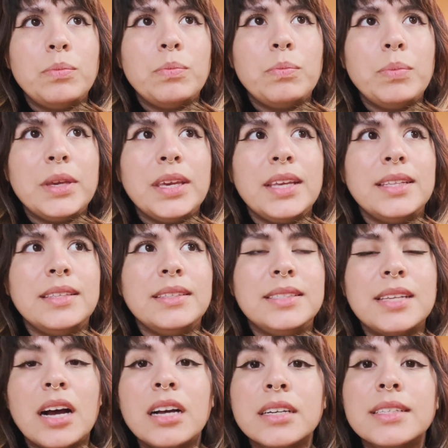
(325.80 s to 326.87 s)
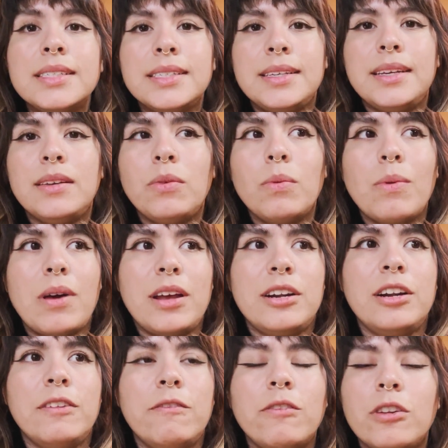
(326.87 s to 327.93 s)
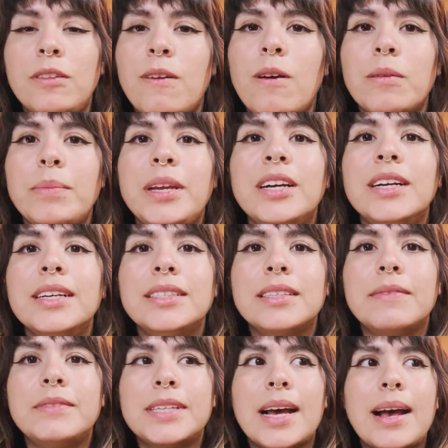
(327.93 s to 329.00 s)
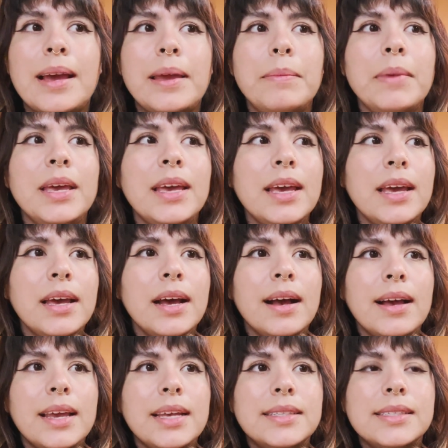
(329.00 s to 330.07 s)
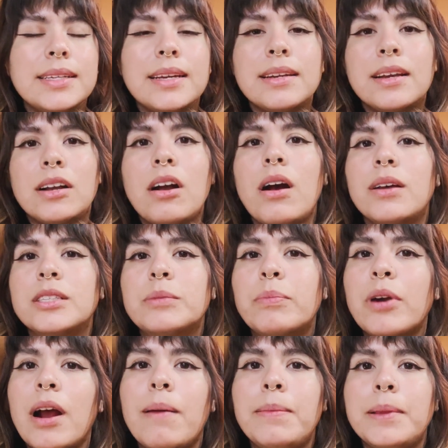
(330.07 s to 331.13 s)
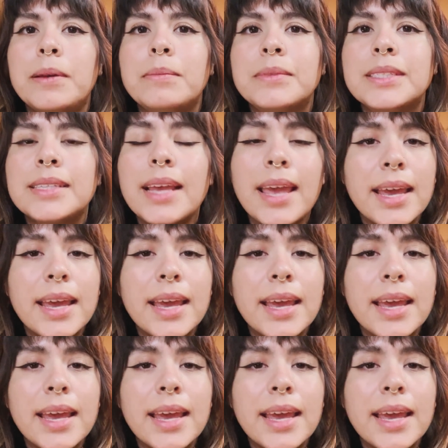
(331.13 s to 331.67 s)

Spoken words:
be dunked in water for long periods of time, it's gonna cause problems.